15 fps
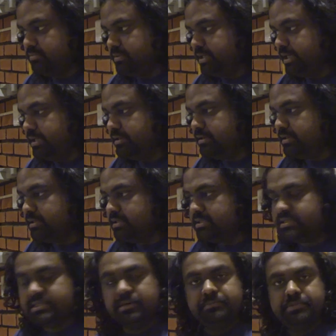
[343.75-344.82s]
can
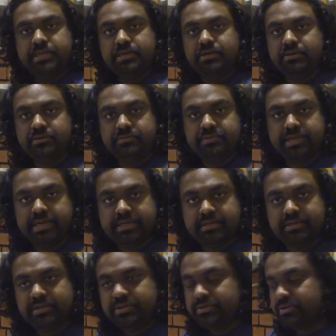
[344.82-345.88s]
learn something out of that
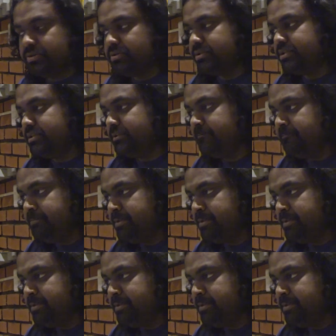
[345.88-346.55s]
tutorial.